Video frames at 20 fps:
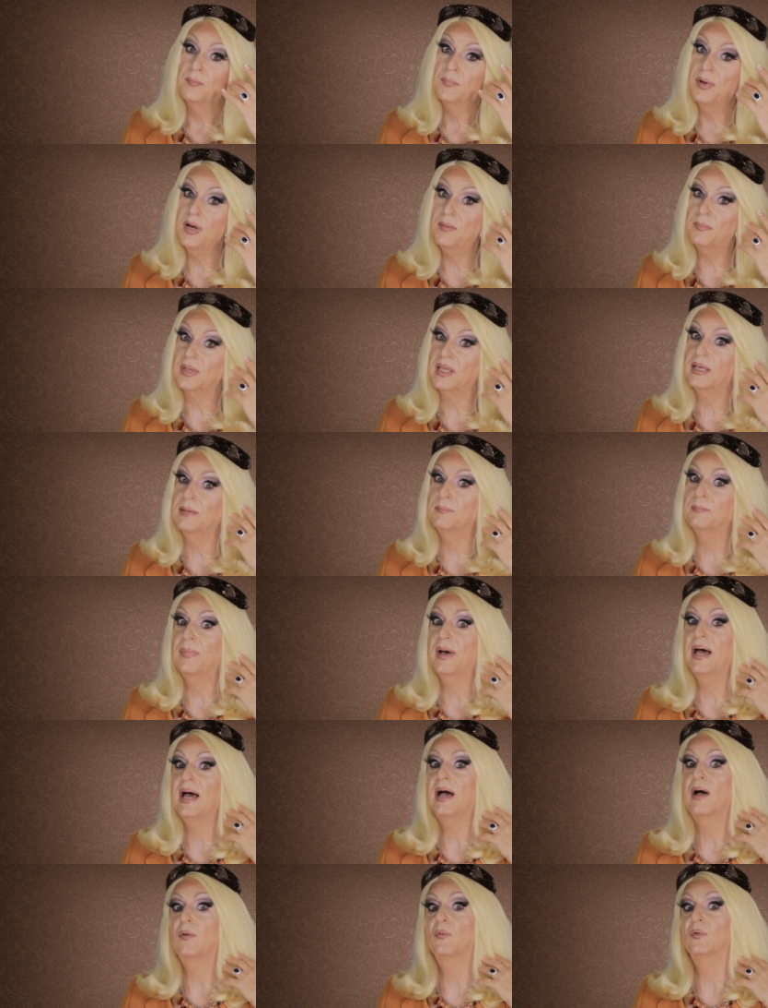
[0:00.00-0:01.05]
pumpkin
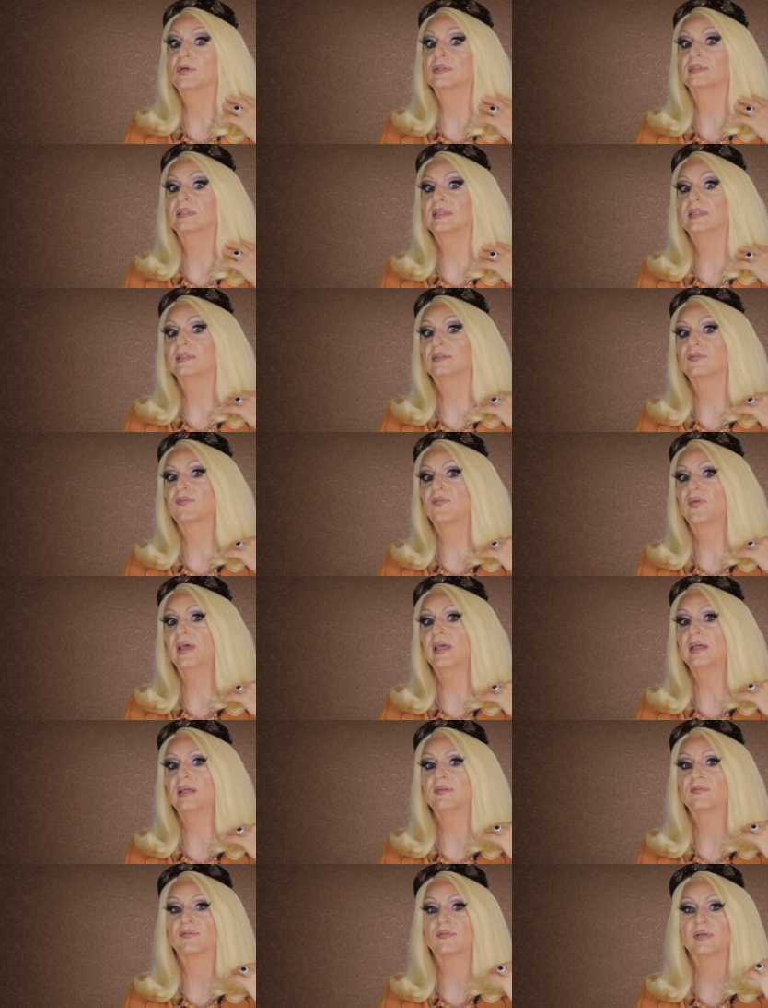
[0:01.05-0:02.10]
pie was his
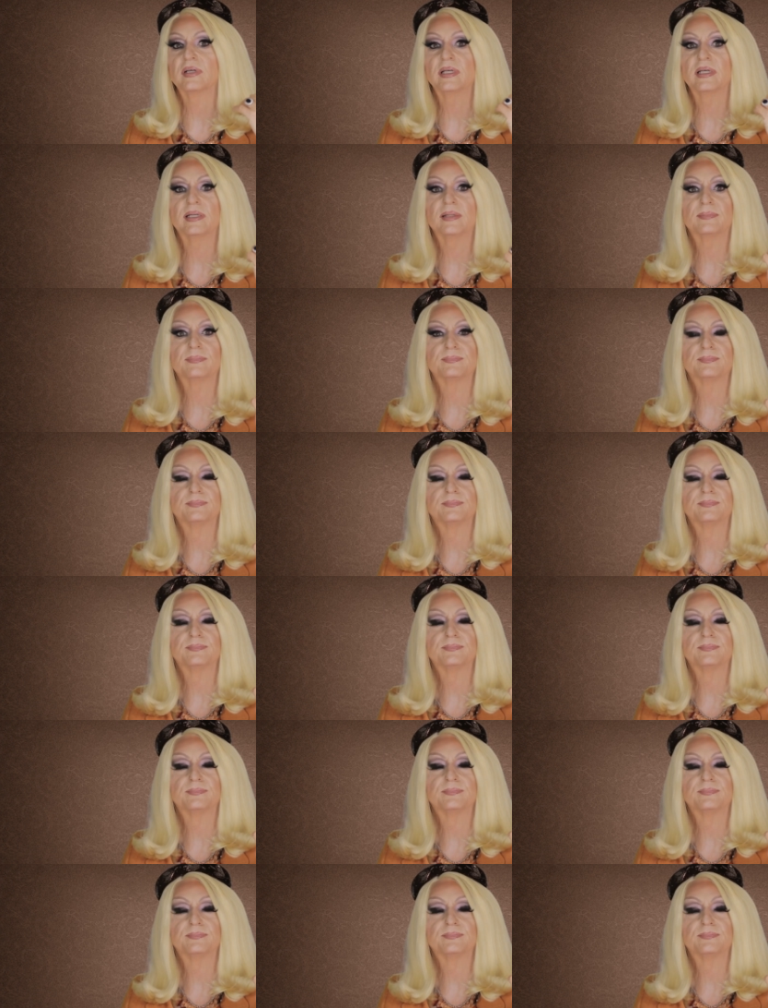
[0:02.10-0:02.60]
favorite.